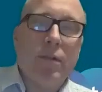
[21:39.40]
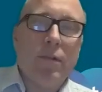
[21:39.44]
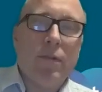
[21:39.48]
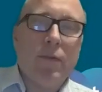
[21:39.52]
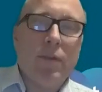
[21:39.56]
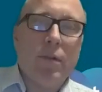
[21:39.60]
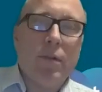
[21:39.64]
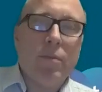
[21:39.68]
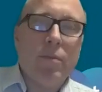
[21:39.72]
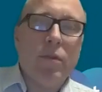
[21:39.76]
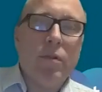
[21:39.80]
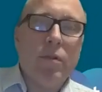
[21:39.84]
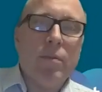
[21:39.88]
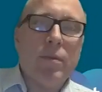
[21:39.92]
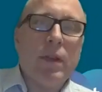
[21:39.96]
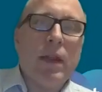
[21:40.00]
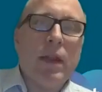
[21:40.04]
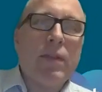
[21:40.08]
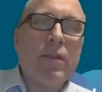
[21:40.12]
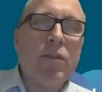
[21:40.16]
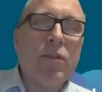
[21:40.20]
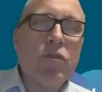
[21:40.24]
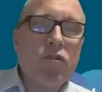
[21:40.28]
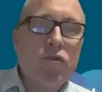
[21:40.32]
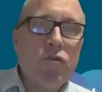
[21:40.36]
of the movement,
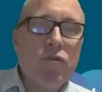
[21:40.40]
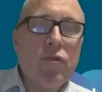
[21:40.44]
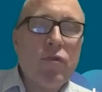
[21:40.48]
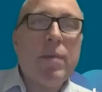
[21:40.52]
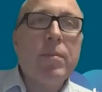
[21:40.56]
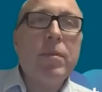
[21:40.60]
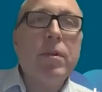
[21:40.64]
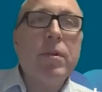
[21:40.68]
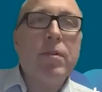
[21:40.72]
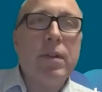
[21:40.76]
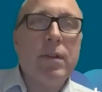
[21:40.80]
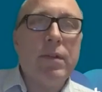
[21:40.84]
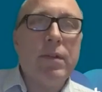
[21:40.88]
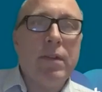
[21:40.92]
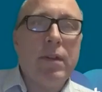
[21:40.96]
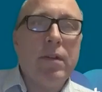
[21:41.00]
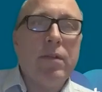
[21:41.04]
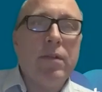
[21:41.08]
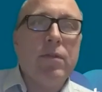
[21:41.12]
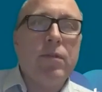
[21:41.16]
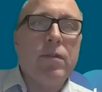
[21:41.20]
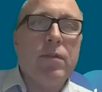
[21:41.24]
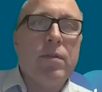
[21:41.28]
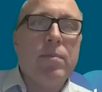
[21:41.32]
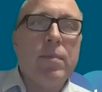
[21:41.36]
and the tremor
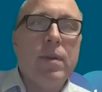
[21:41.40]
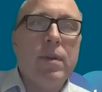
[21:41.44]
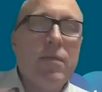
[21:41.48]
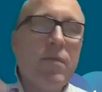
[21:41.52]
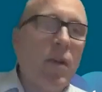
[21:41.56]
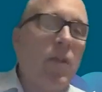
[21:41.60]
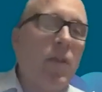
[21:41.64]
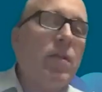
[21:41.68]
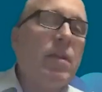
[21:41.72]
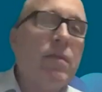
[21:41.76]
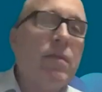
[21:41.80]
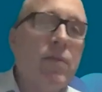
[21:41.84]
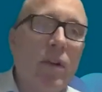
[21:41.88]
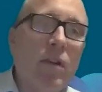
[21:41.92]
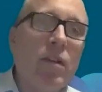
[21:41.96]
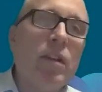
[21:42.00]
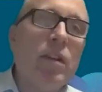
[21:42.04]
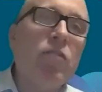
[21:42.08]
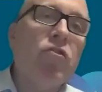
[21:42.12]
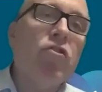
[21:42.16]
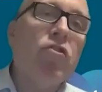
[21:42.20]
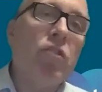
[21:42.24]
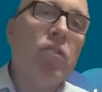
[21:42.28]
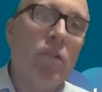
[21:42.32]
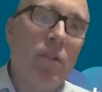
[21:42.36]
itself can be very, very
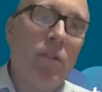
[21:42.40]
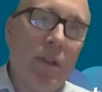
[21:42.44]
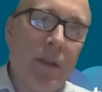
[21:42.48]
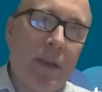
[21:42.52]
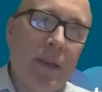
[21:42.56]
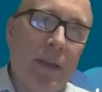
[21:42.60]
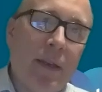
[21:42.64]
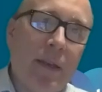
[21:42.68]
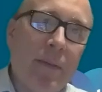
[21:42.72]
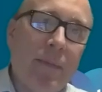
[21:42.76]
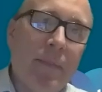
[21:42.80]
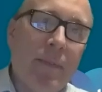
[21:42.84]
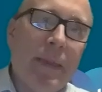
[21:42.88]
jerky.